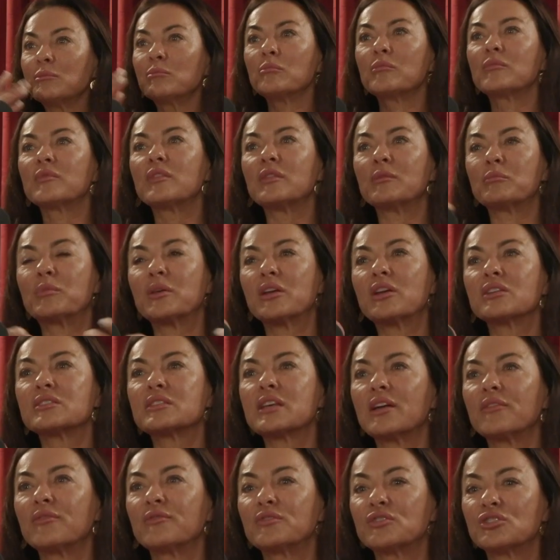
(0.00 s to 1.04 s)
And because
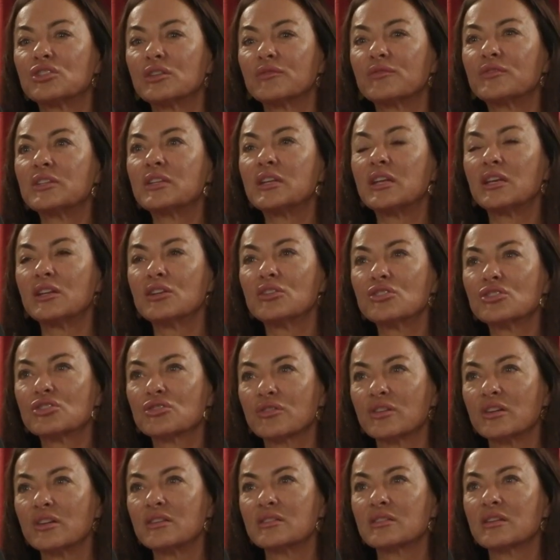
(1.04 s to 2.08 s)
I've shifted
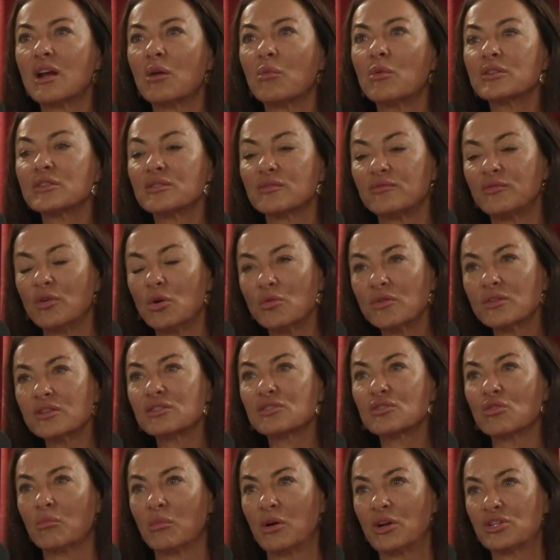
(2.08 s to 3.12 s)
industries and I wasn't
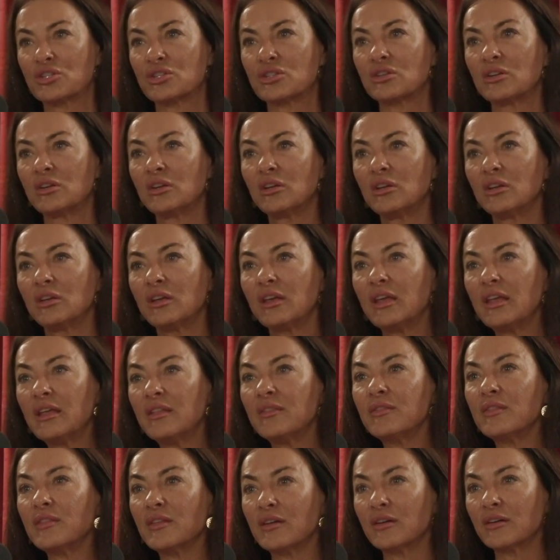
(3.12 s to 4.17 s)
focused so much
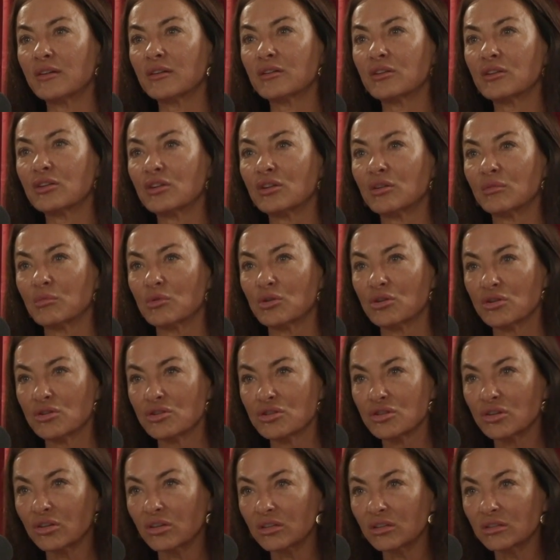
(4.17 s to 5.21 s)
in the
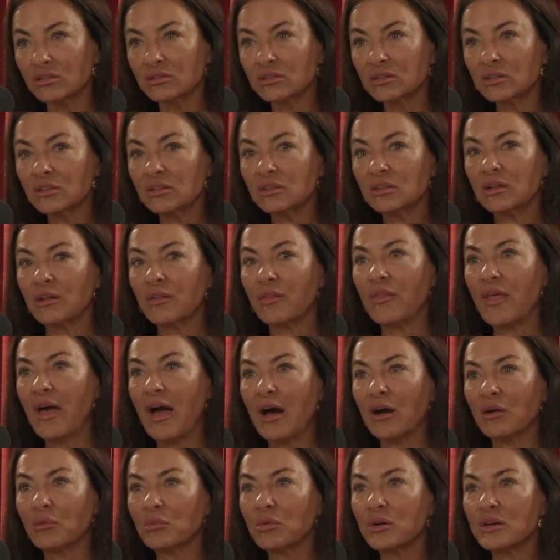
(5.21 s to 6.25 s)
commercial,
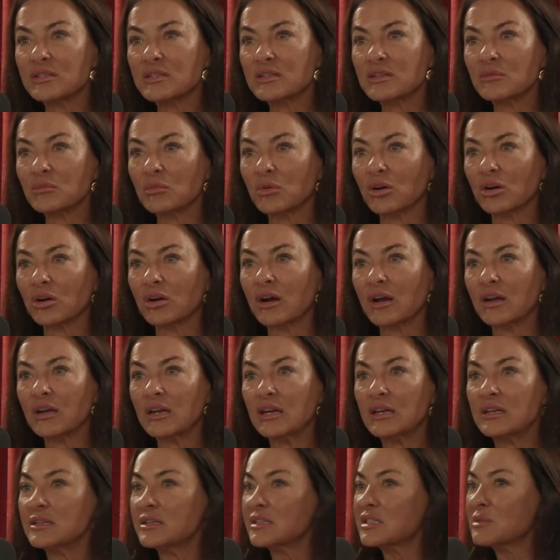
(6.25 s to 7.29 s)
that wasn't where I
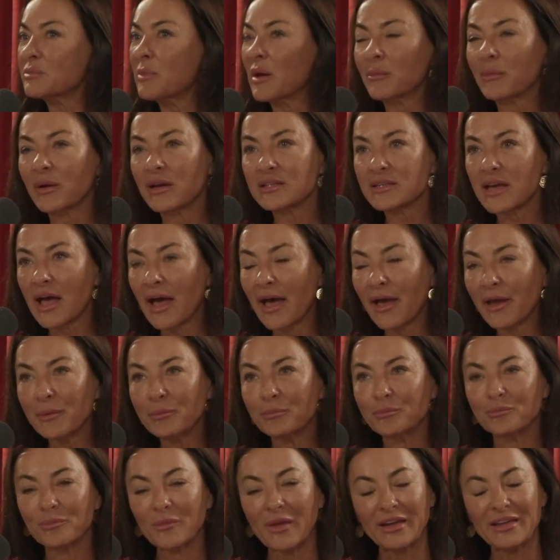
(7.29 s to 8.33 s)
needed to spend my
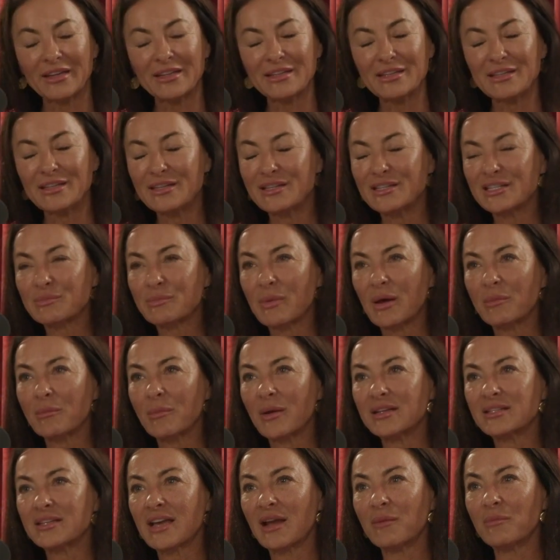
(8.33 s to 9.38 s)
time. I didn't need to spend
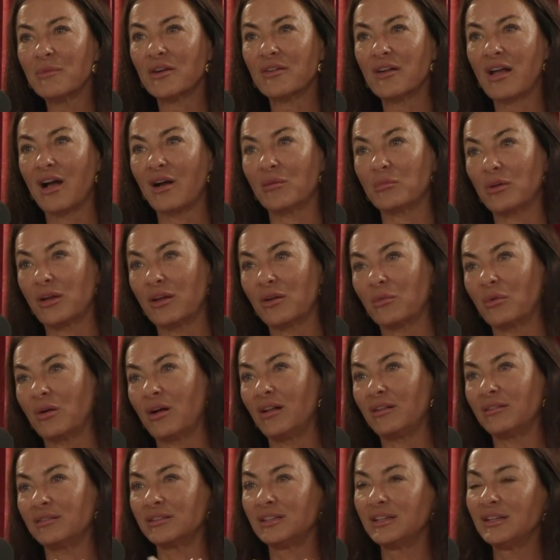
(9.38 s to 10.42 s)
my time there. Now I'm like,
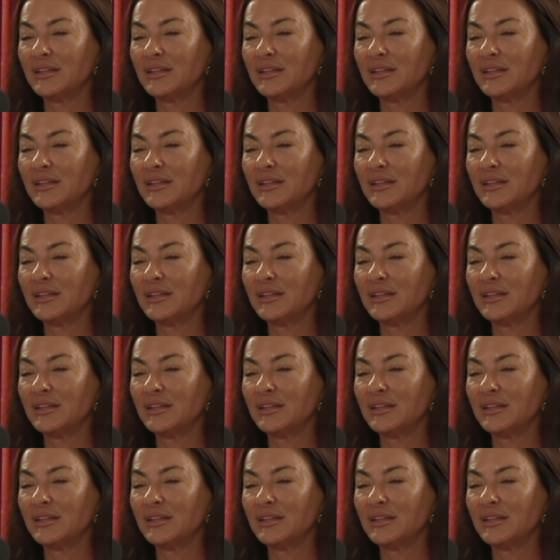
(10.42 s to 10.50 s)
well,